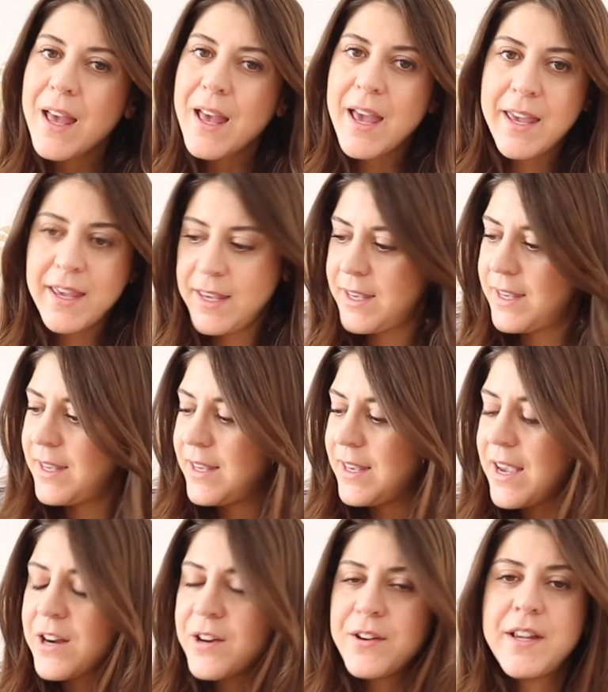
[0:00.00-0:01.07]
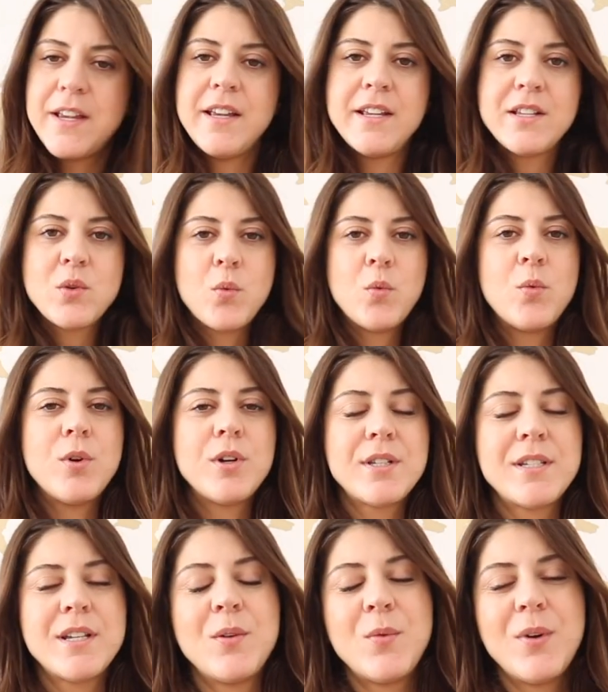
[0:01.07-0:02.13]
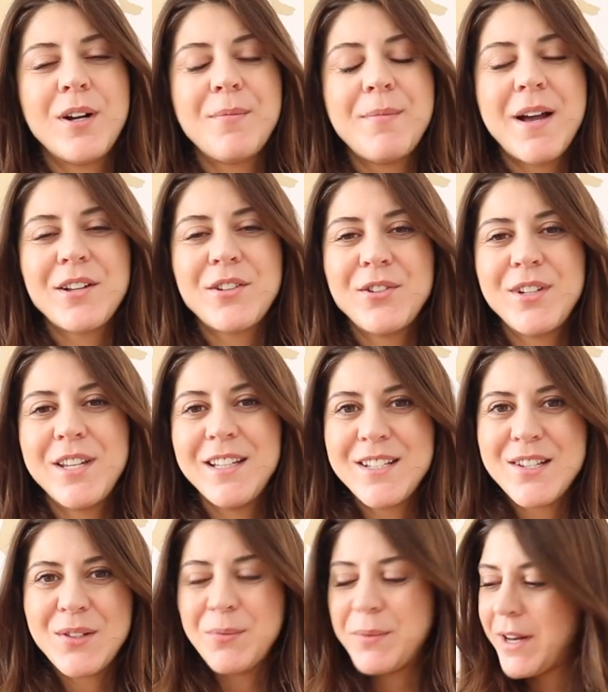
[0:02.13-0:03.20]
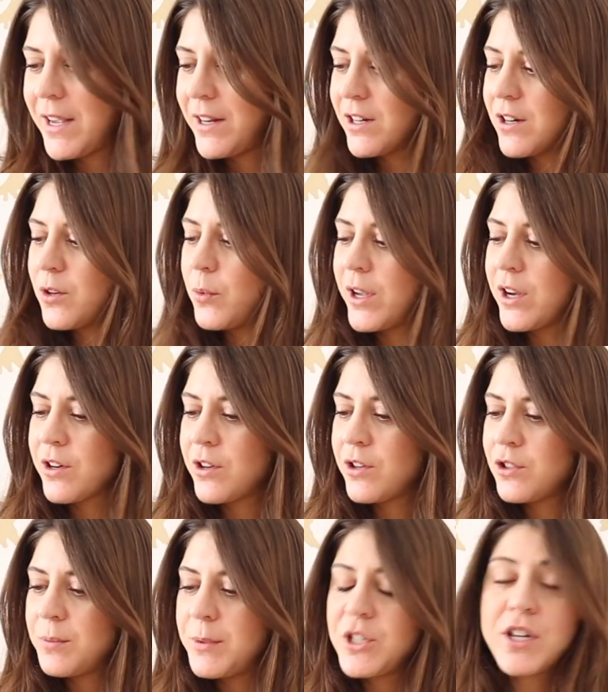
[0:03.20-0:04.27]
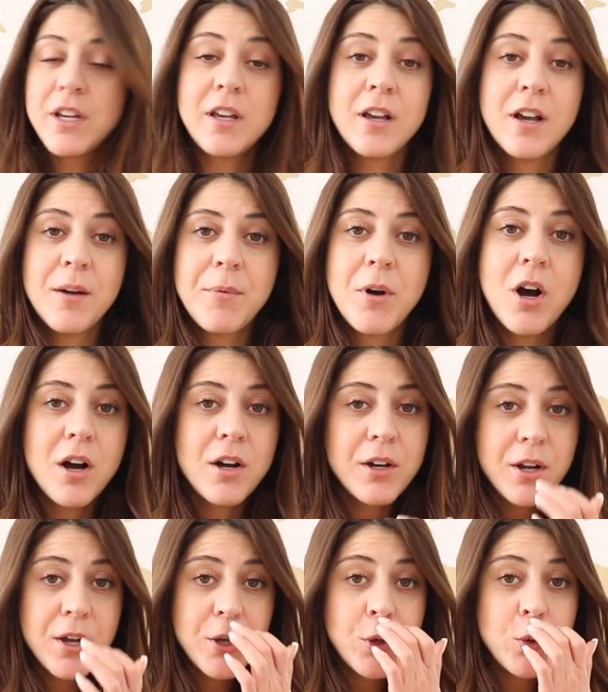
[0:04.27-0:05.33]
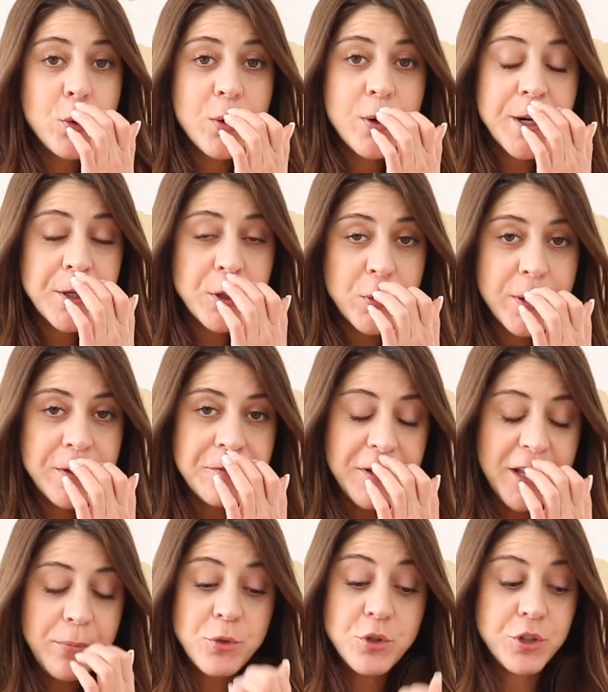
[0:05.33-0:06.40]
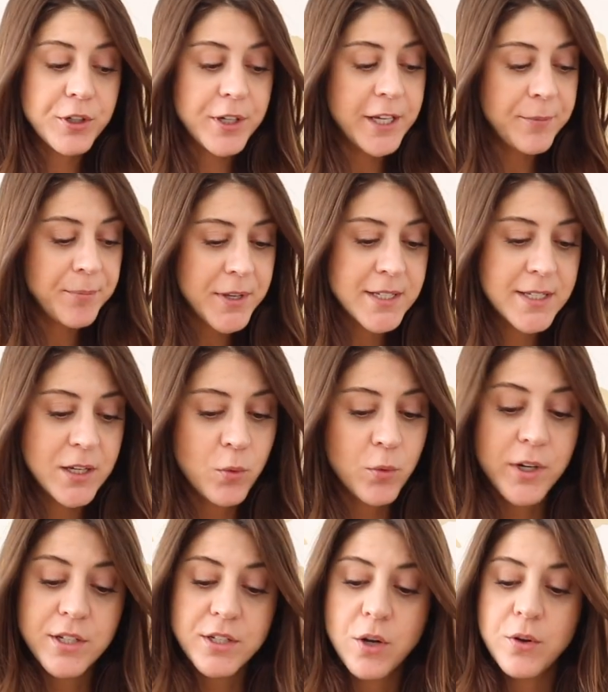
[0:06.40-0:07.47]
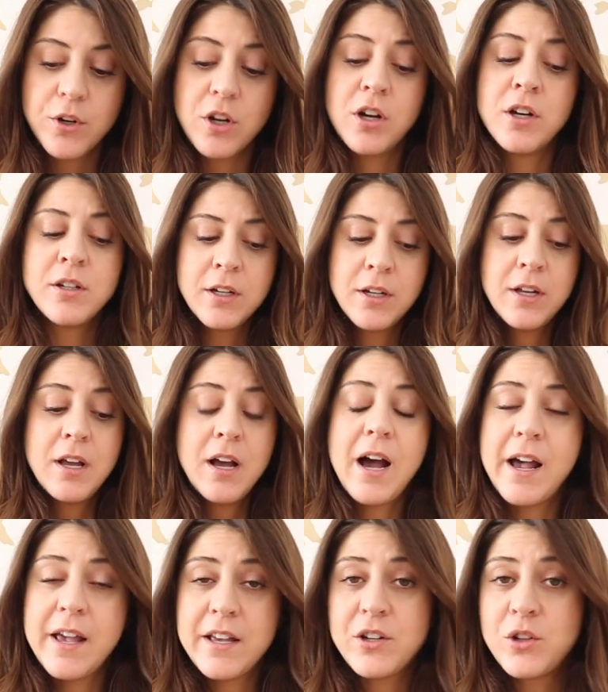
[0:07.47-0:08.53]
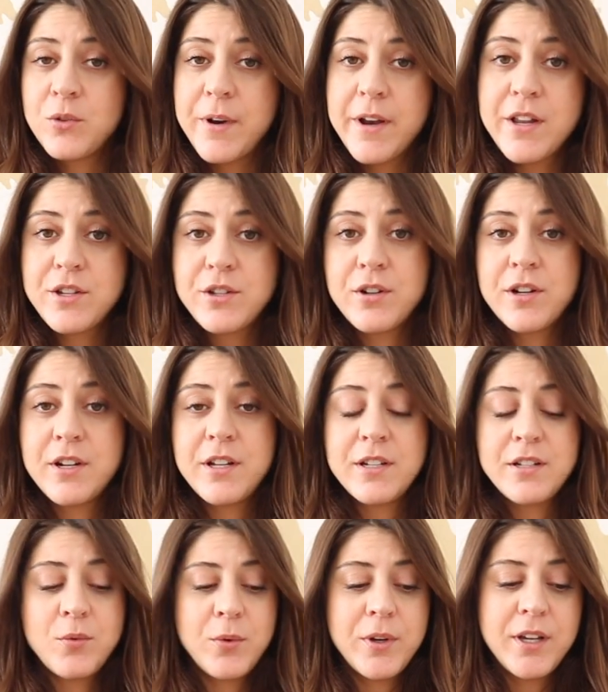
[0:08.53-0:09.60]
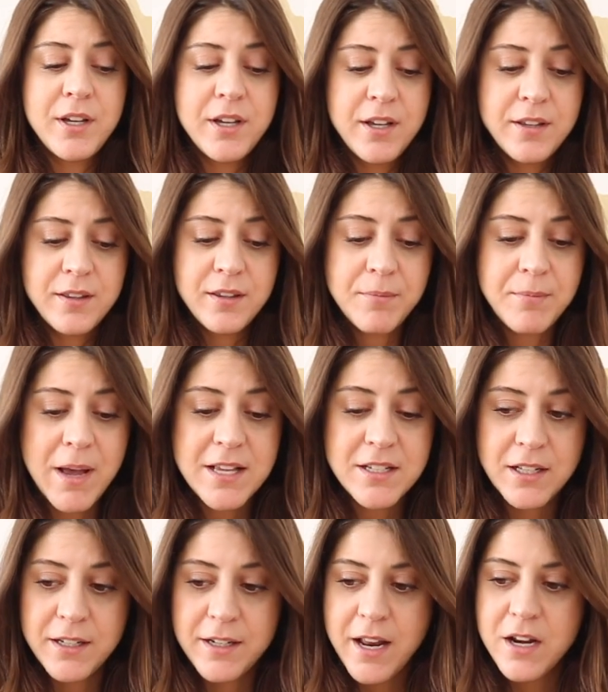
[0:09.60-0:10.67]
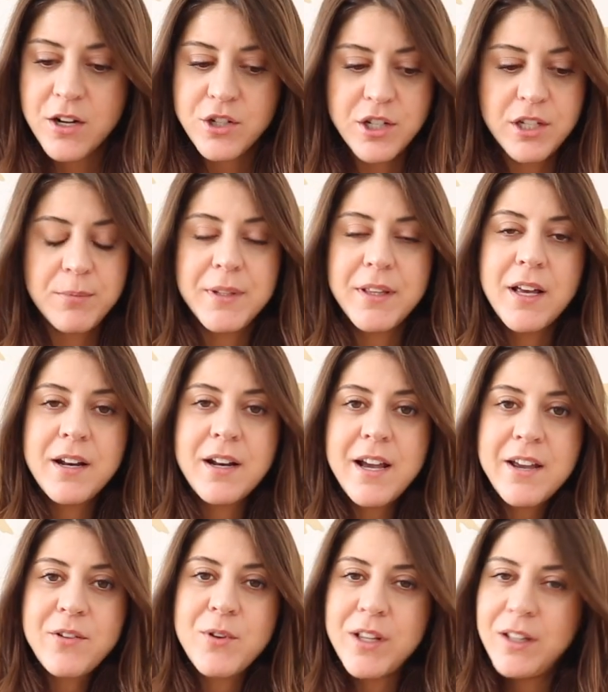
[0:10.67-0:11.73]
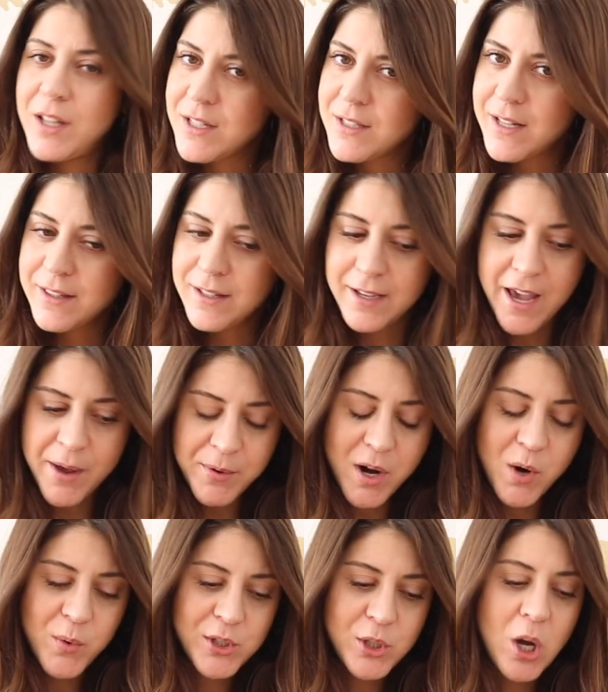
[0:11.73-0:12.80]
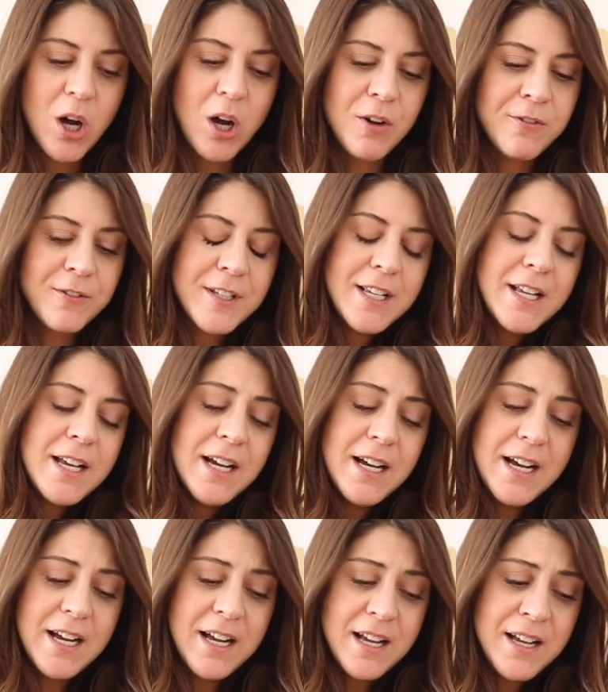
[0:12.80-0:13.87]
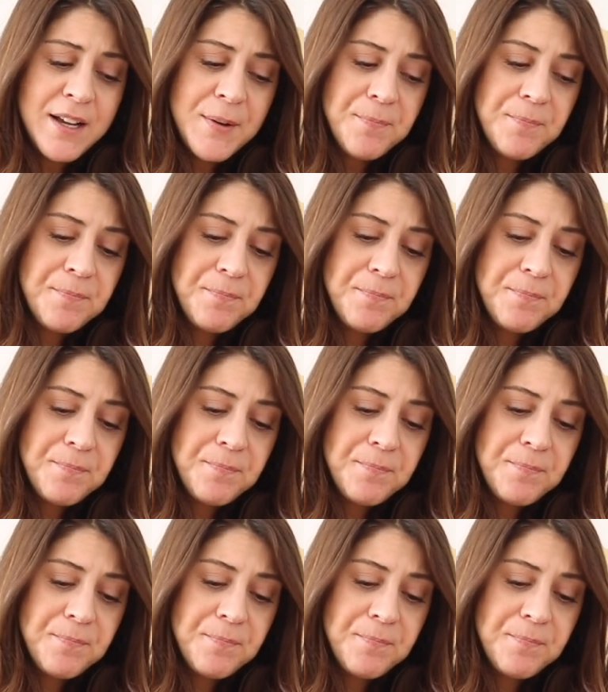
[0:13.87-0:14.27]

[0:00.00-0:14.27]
Hey Aries, what's up? Welcome back to the Illest Illuminator. We are going to be checking up on your twin flame journey and see what is going on. I had already started with the masculine energy, but then I realized that the camera was off. But